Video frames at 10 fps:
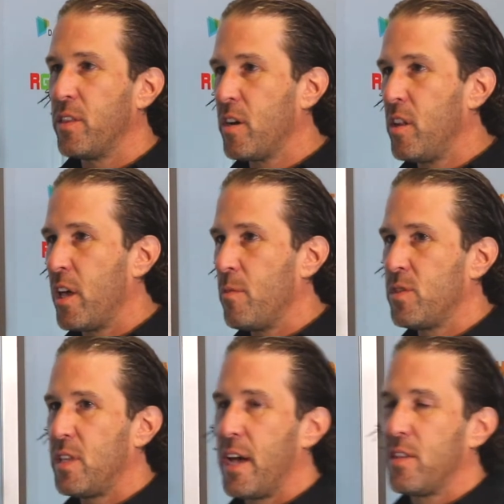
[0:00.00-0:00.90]
the
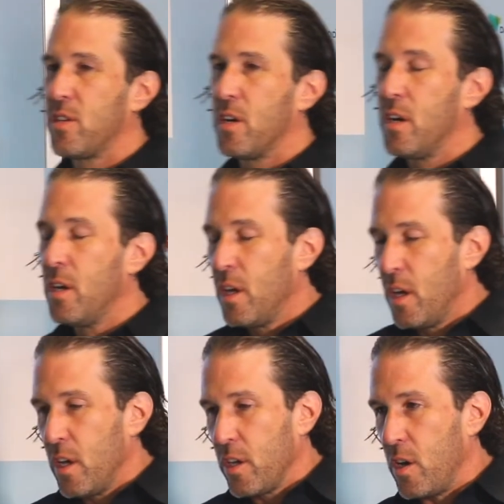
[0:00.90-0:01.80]
claims that
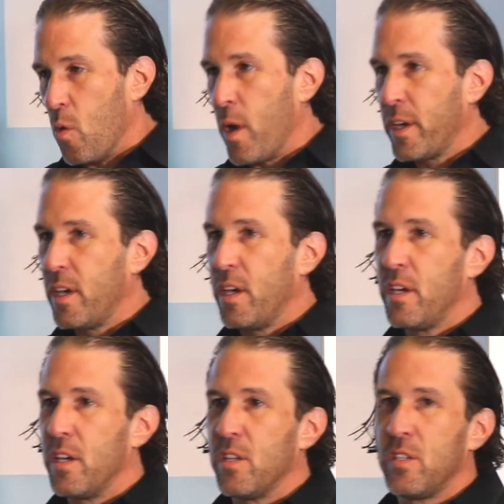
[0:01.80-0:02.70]
1
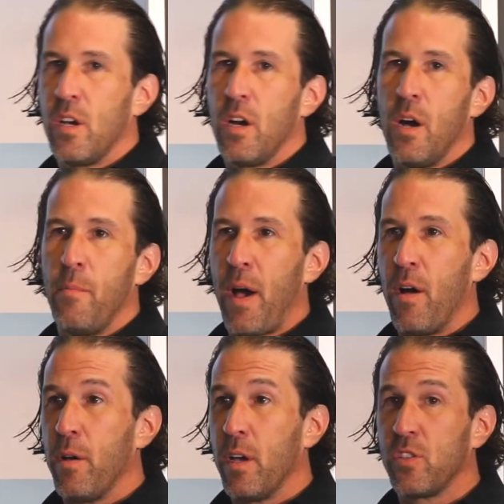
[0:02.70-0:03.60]
gig is about
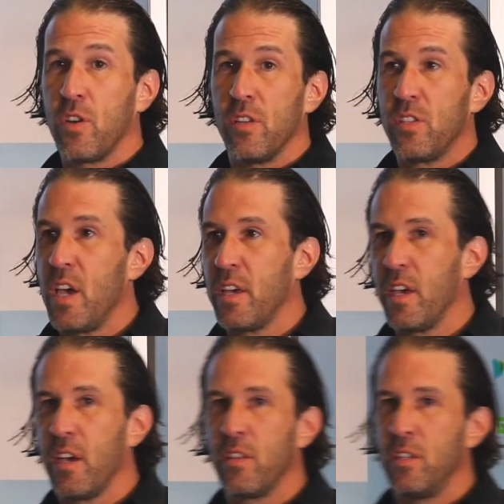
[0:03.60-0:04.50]
as good as 10
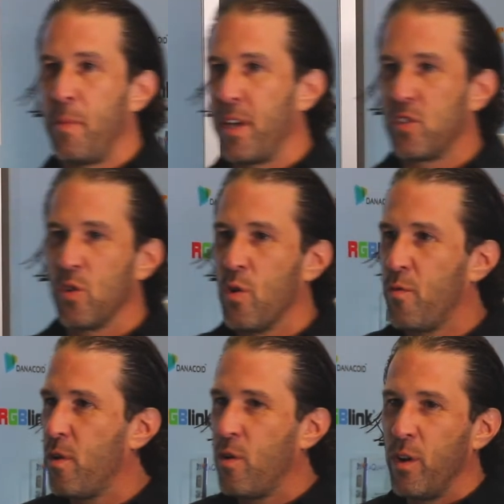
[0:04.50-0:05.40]
gig. The debate's
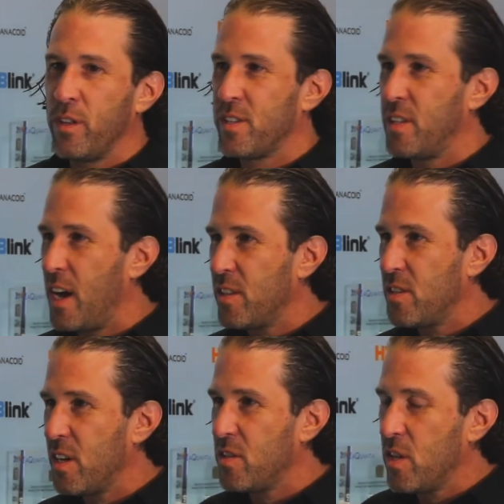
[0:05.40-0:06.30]
over. All this
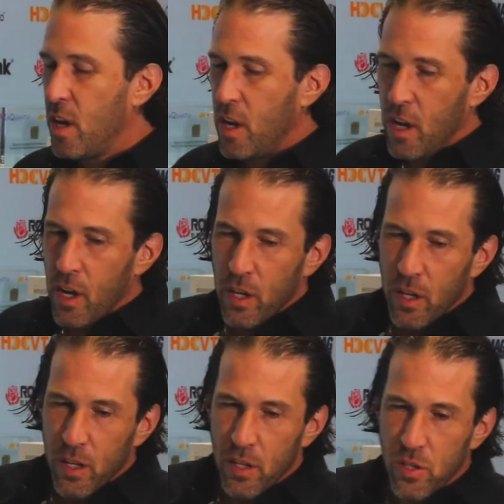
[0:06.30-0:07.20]
nonsense.
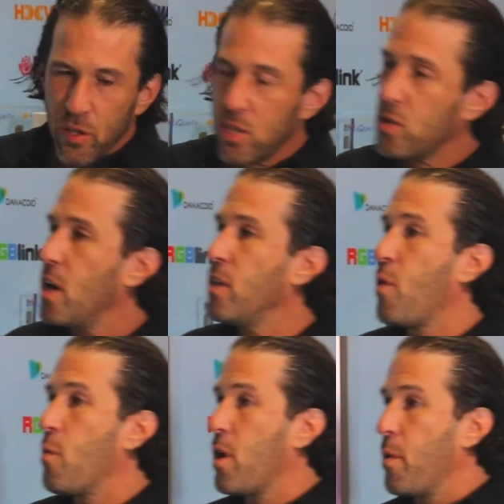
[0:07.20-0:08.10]
So this is kind of
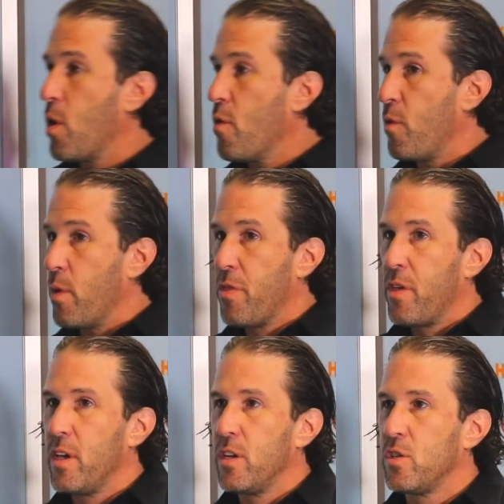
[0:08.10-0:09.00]
what we're going over
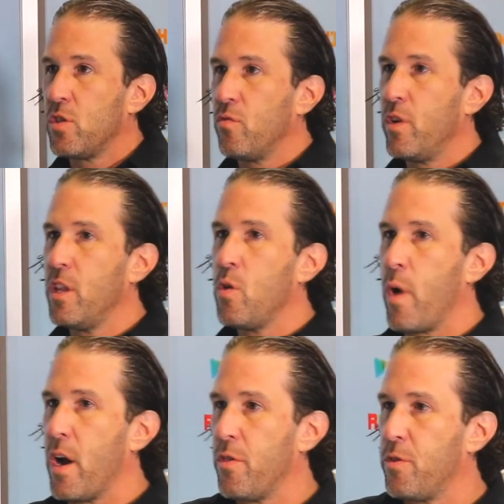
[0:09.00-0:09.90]
with, is really
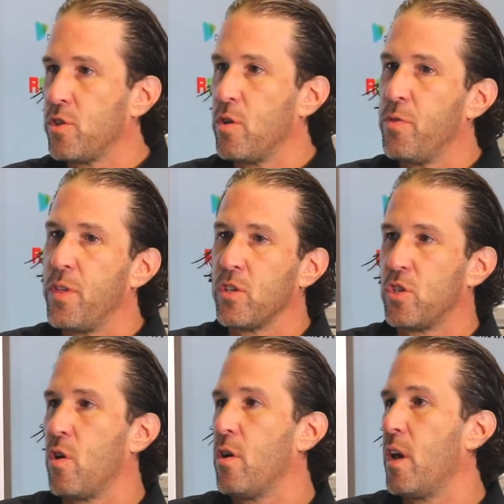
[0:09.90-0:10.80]
where certain things
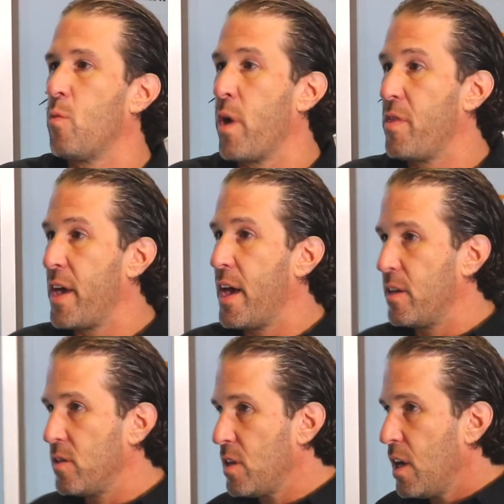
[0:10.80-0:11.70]
start and where they
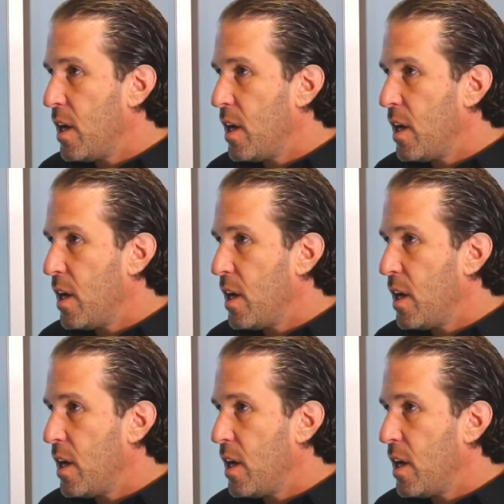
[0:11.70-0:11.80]
end.